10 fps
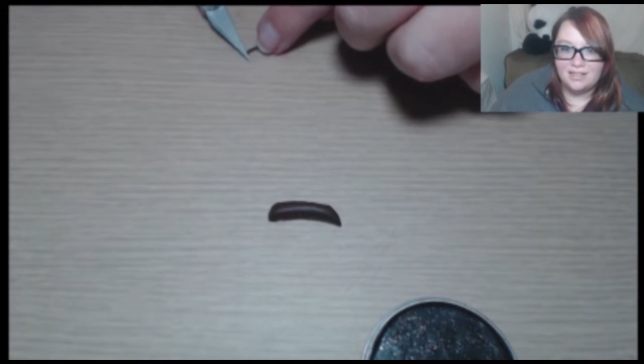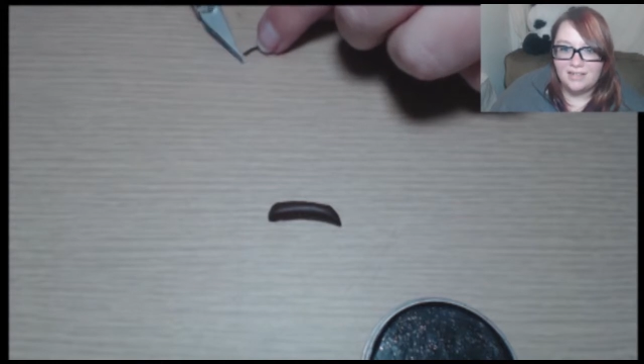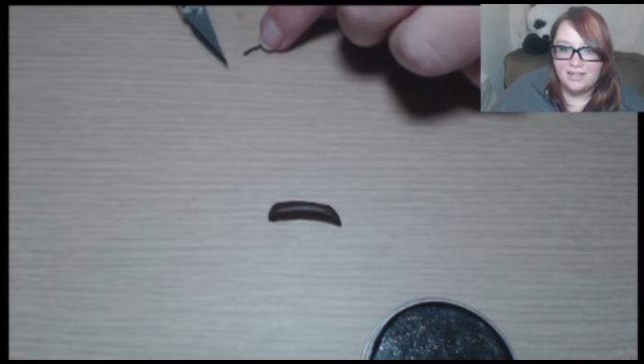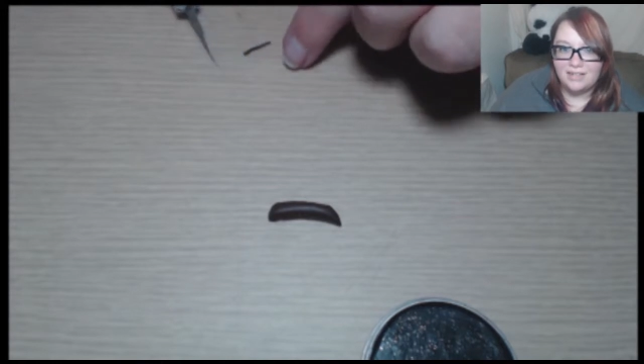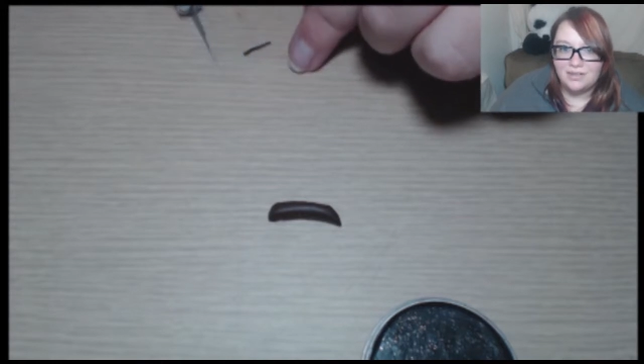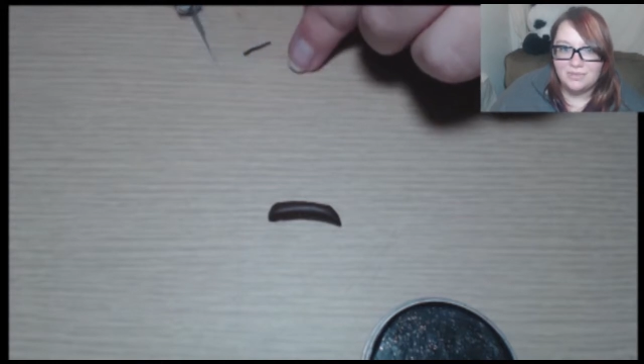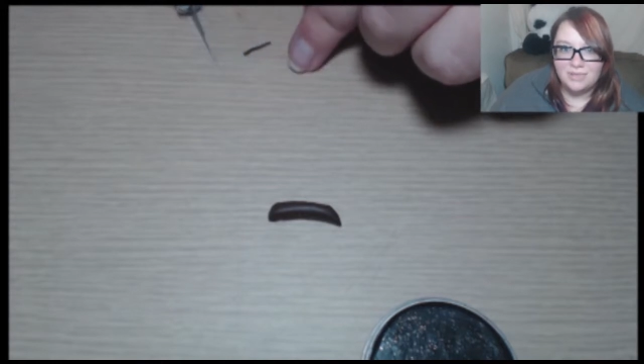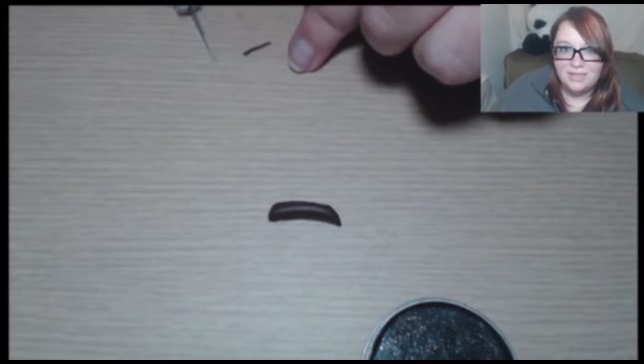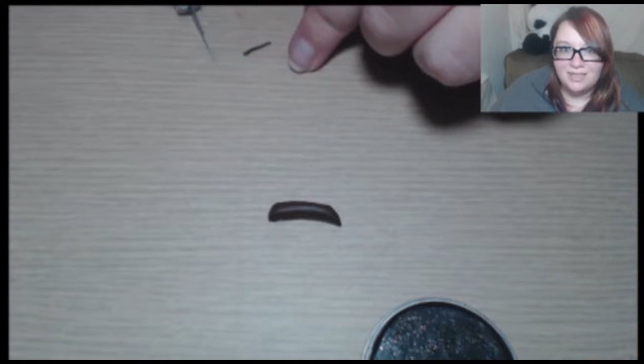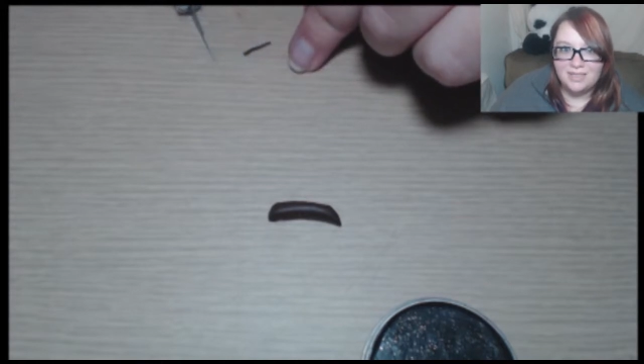and I had to use
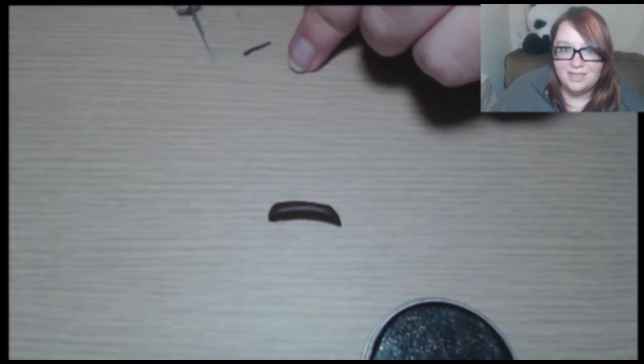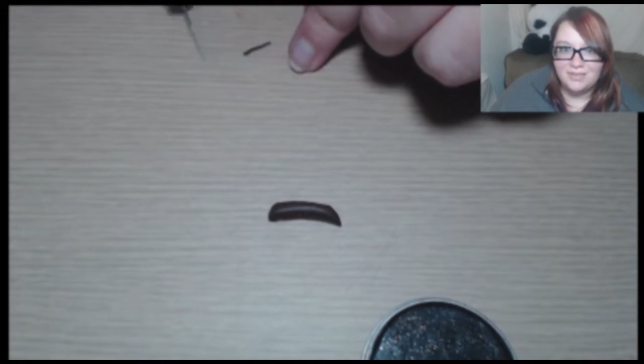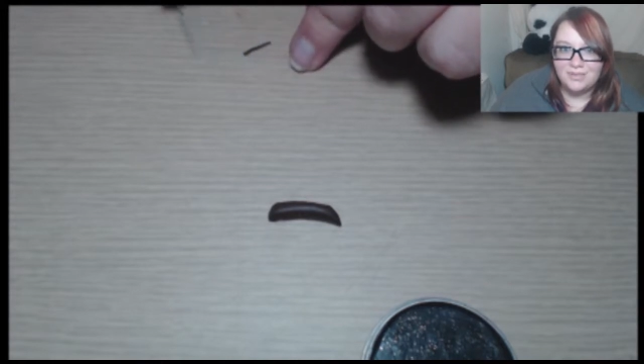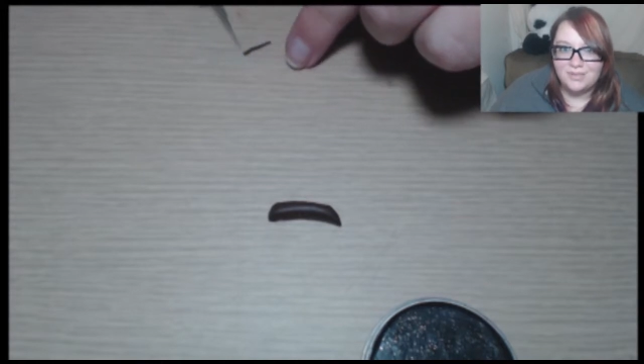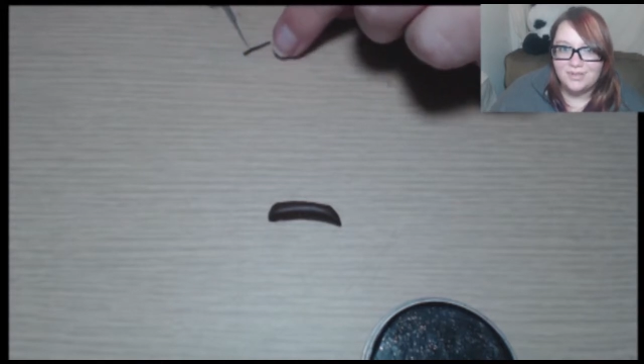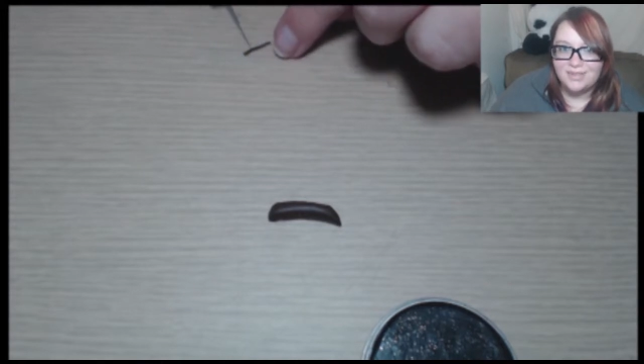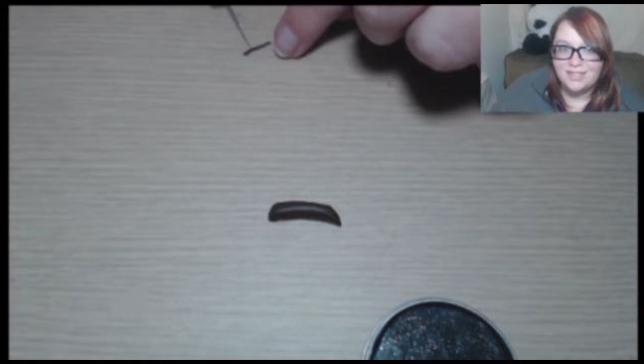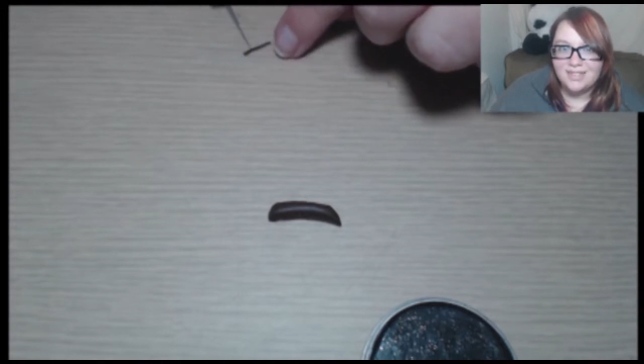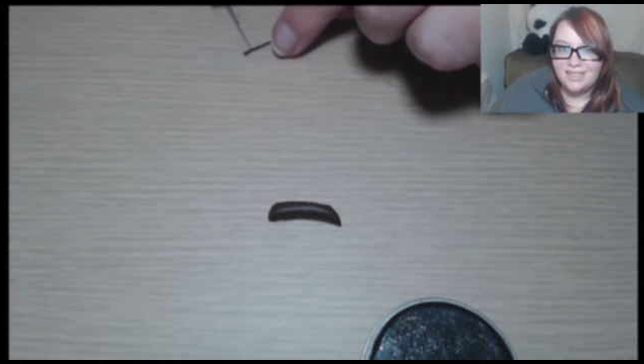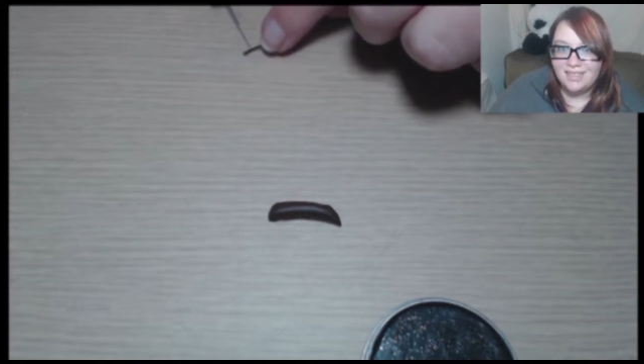really tiny
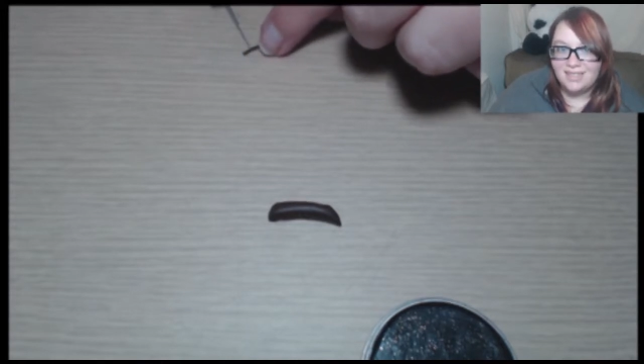tools,